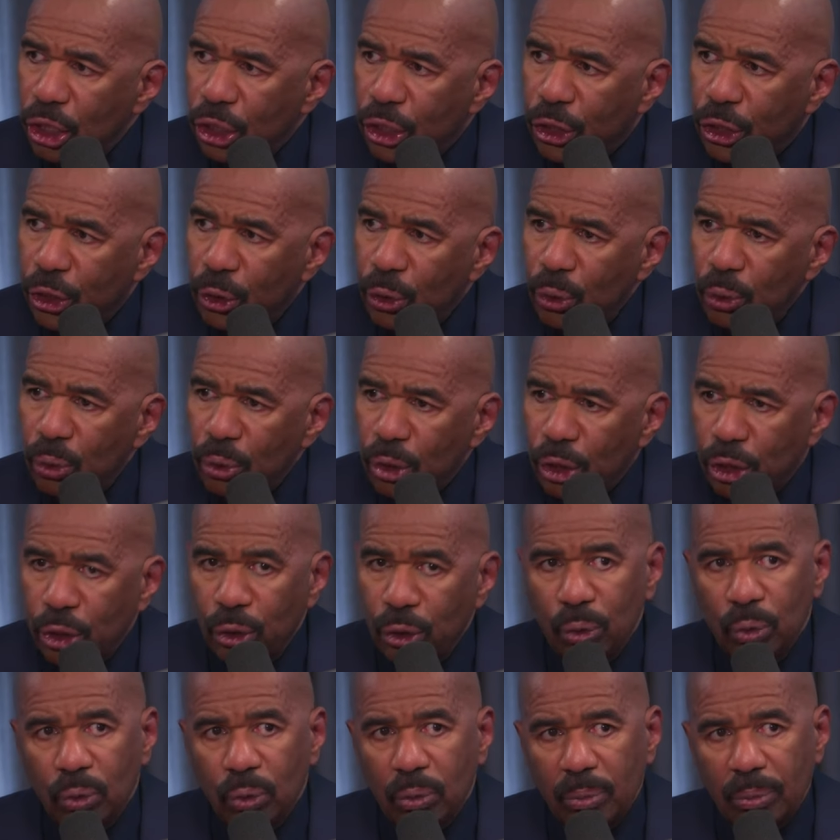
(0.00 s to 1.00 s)
Do
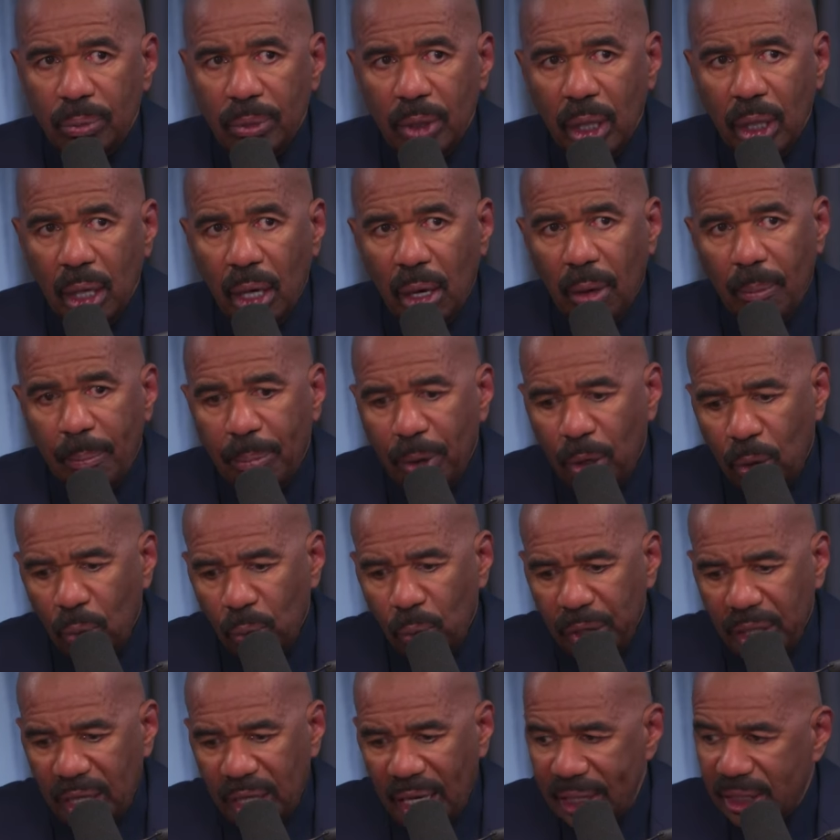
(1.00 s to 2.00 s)
you? But
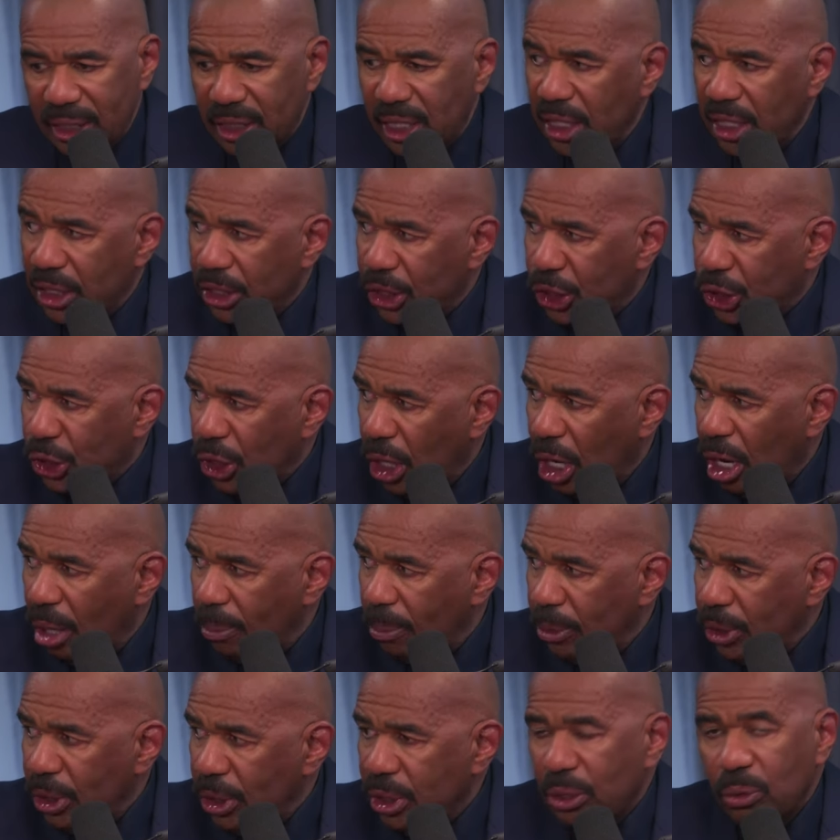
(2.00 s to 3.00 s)
we got to take a
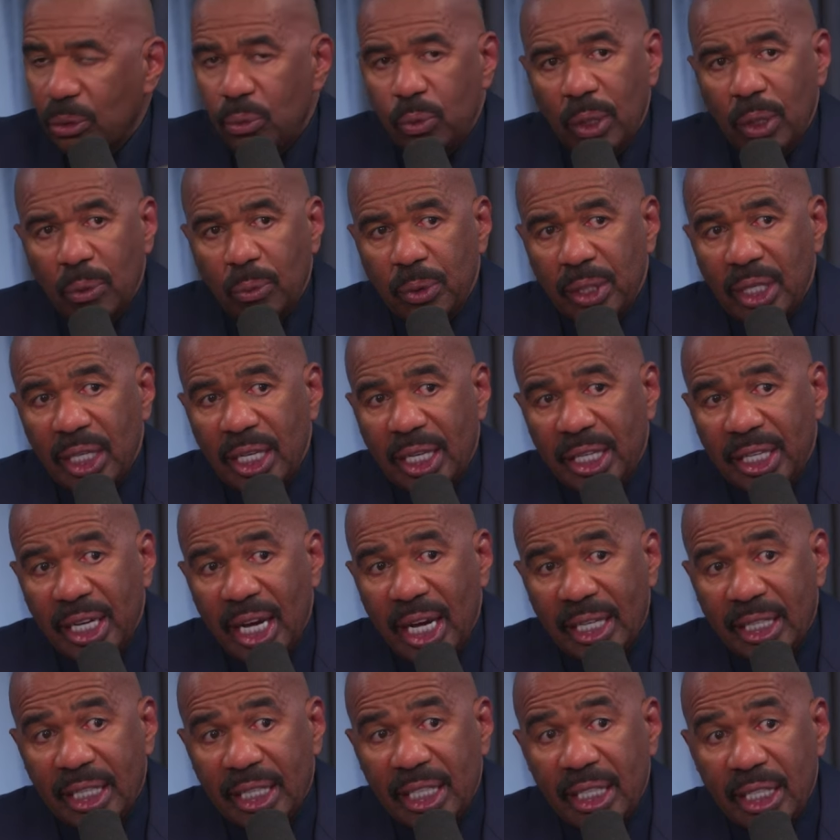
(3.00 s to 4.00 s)
sharp look at where we letting
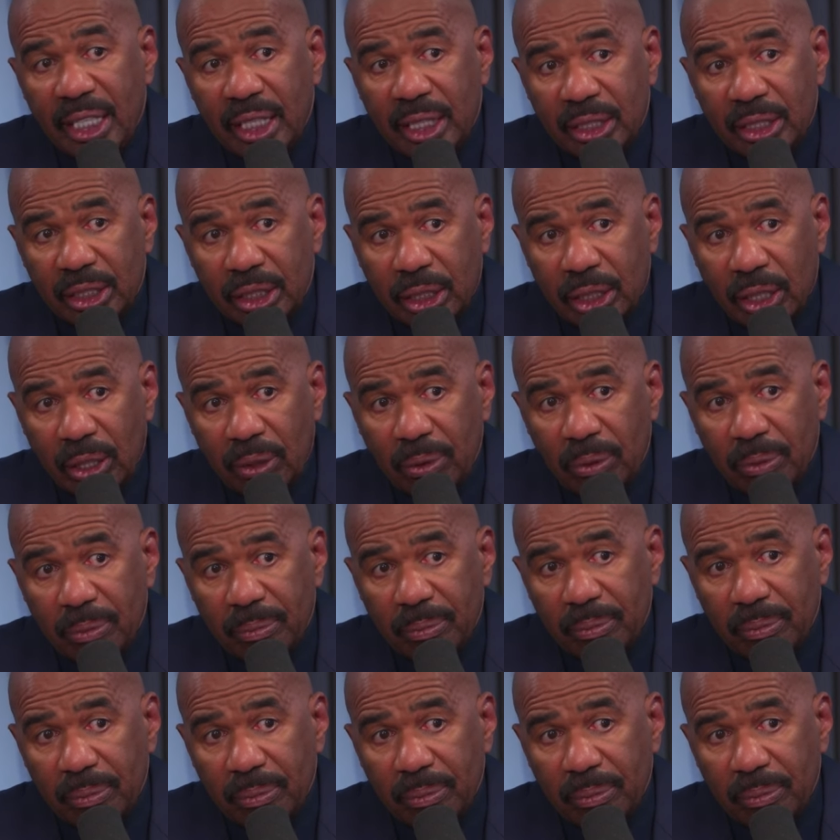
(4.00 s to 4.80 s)
our kids go.